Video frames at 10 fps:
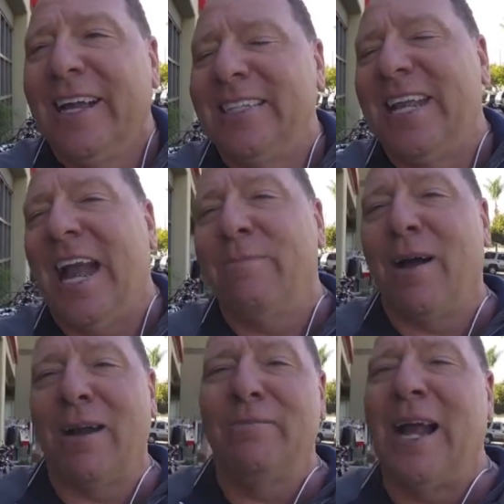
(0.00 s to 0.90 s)
His dad
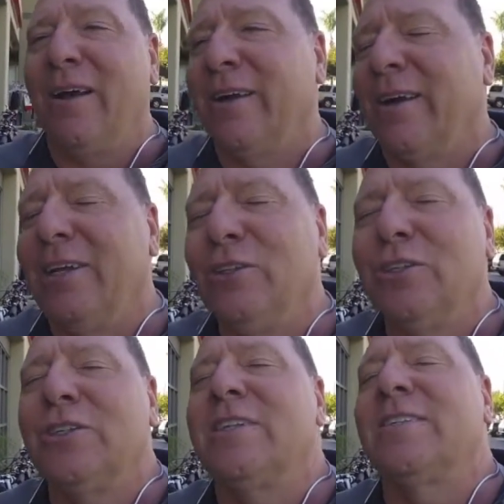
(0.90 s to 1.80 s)
brought him down here, and you
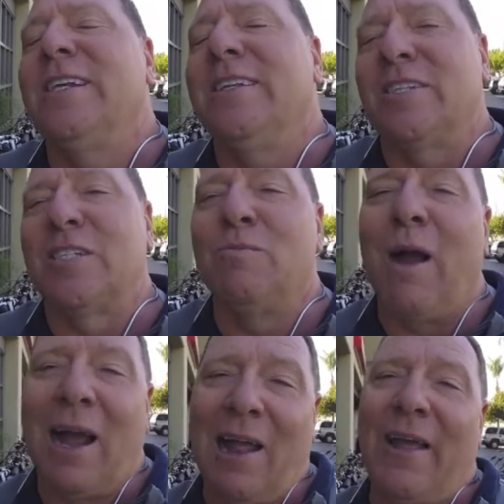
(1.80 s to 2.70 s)
should have seen the
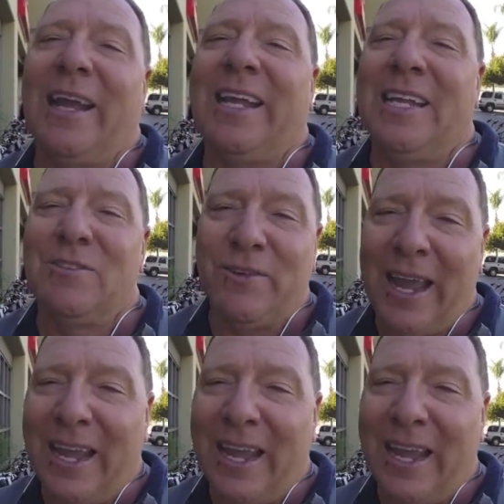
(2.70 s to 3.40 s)
smile on that kid's face.